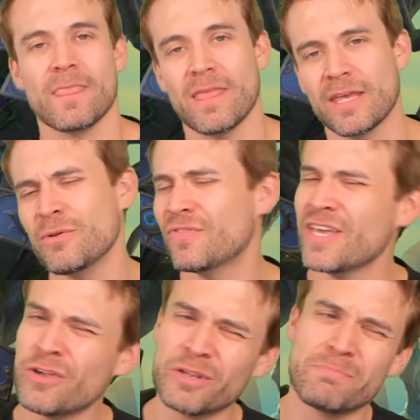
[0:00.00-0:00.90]
Like, you'd
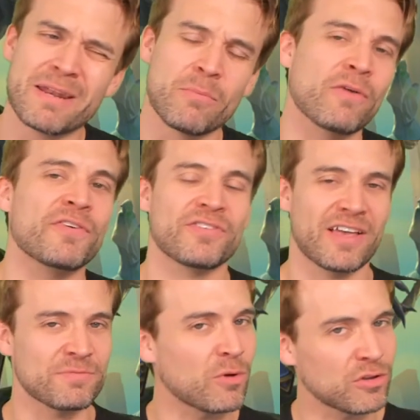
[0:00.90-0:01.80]
think you could
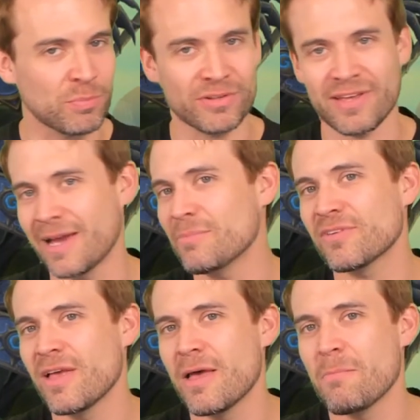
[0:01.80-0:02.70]
metamorphosize multiple times,
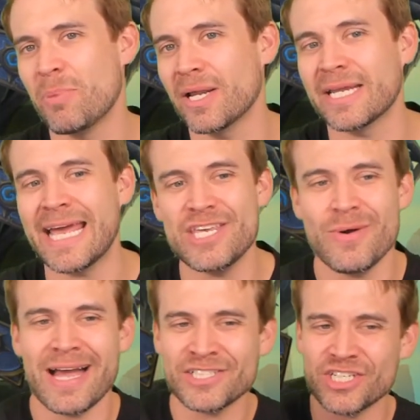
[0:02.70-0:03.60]
but can you
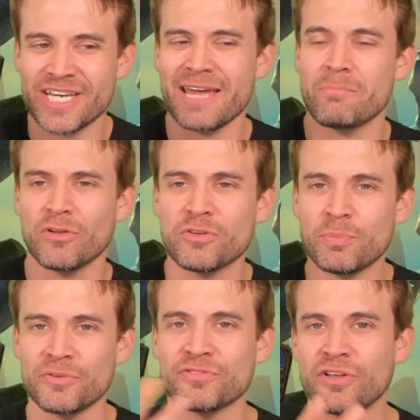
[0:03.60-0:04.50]
actually get
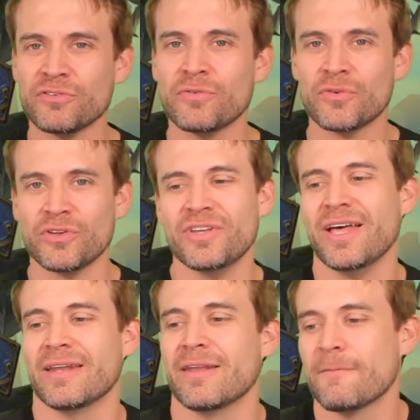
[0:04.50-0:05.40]
multiple Skulls of Gul'dan?